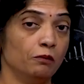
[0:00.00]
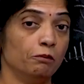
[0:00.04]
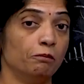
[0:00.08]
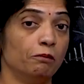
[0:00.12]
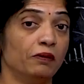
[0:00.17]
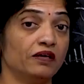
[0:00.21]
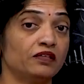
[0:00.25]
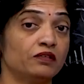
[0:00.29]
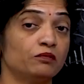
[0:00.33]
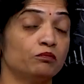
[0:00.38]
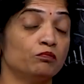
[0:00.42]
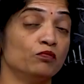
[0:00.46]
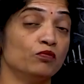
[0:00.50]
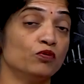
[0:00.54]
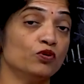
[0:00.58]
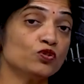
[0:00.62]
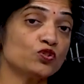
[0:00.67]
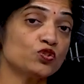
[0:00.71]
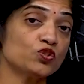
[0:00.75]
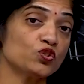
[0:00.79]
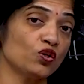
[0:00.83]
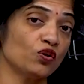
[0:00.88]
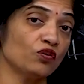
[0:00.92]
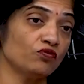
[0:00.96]
But
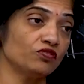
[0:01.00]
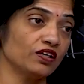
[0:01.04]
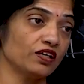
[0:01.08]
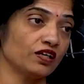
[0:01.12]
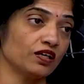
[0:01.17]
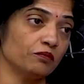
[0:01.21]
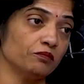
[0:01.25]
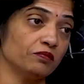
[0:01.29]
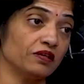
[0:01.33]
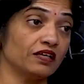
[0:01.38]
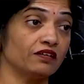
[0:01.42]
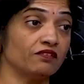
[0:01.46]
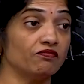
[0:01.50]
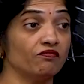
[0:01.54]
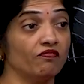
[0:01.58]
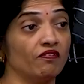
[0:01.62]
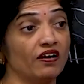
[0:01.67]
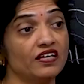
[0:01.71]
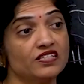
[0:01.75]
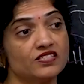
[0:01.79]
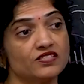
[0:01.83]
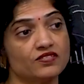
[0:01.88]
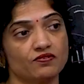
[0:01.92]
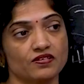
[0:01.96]
most of the companies,
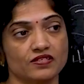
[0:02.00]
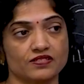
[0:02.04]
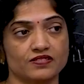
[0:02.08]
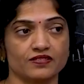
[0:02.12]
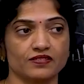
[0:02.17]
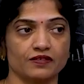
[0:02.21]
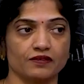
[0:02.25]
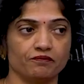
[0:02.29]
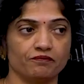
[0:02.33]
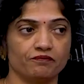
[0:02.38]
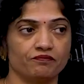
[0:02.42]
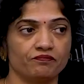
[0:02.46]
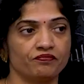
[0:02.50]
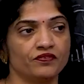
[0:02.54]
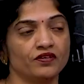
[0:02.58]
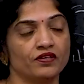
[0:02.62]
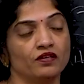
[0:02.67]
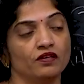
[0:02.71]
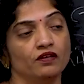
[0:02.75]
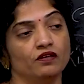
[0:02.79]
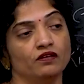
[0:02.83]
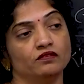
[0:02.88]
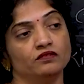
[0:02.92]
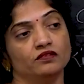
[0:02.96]
vice versa,
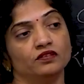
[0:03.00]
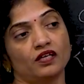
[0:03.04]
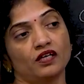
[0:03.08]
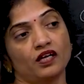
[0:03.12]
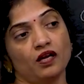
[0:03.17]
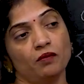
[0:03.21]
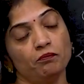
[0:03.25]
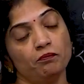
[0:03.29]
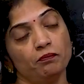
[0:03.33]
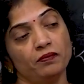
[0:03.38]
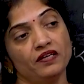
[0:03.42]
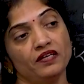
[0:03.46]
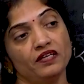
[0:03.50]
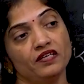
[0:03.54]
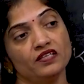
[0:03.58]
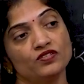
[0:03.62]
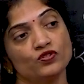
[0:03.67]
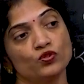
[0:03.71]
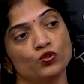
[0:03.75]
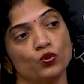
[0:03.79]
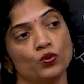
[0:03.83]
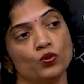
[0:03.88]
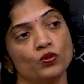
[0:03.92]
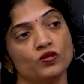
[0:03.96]
the
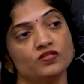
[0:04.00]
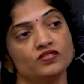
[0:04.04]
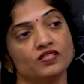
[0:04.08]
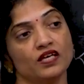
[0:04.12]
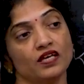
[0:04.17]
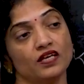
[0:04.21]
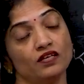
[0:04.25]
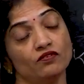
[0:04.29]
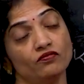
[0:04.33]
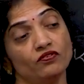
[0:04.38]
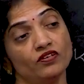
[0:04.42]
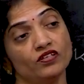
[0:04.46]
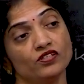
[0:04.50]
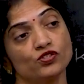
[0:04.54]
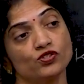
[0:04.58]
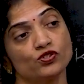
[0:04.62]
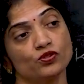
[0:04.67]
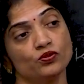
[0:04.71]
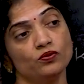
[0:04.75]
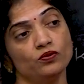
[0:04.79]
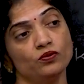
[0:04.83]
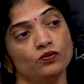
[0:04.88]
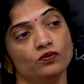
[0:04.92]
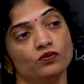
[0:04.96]
companies who is allowing to
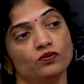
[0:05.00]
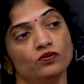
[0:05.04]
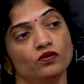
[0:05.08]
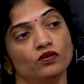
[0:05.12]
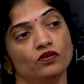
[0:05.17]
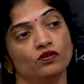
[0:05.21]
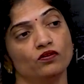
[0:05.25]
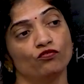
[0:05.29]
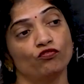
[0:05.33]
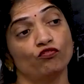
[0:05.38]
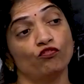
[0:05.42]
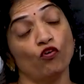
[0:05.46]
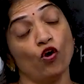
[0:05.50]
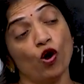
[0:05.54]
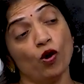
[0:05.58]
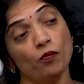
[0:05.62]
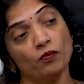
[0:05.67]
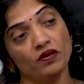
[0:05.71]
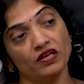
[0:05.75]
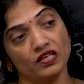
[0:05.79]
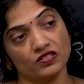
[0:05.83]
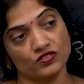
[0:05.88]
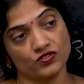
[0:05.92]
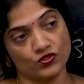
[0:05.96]
form
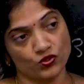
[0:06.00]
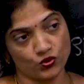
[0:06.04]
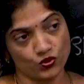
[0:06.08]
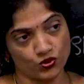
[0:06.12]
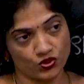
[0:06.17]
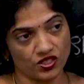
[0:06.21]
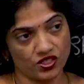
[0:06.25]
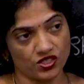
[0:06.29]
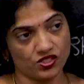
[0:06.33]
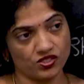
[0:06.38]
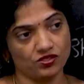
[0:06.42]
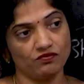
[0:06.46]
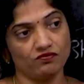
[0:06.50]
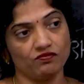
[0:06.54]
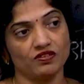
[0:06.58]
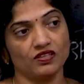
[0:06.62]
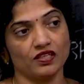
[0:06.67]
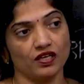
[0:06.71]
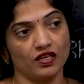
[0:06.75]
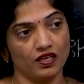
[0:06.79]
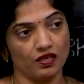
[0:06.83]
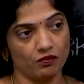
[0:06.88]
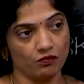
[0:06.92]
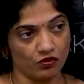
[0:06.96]
an association with the
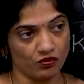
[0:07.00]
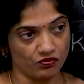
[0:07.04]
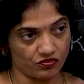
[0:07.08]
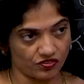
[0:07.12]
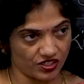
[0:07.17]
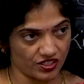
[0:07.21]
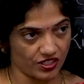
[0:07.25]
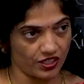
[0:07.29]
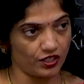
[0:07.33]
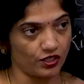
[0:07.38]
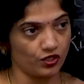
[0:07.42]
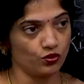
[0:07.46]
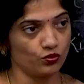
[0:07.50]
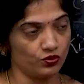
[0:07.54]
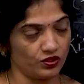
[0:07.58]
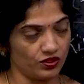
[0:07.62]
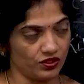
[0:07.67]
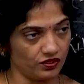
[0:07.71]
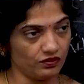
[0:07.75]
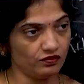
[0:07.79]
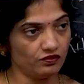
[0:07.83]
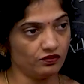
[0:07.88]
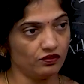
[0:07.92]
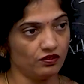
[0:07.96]
name of trade
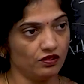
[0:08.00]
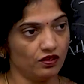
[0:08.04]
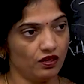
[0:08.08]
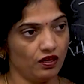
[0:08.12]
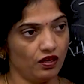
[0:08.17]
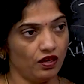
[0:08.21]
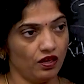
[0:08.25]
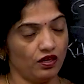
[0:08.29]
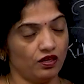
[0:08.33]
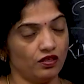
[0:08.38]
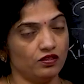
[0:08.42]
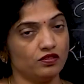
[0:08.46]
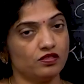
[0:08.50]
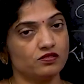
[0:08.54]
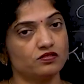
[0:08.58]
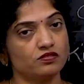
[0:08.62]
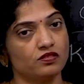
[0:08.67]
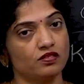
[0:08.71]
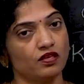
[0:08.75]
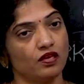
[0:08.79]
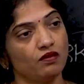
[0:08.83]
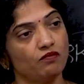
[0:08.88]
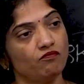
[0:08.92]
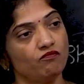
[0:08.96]
union, in the
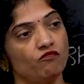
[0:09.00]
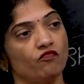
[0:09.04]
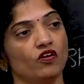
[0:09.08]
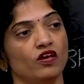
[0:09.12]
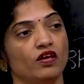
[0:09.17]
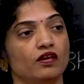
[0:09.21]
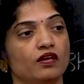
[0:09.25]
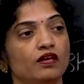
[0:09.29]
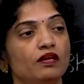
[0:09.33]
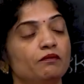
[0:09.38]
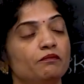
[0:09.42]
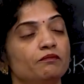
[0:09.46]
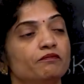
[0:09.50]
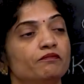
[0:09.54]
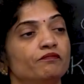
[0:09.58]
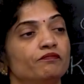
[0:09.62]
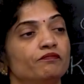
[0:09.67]
same way,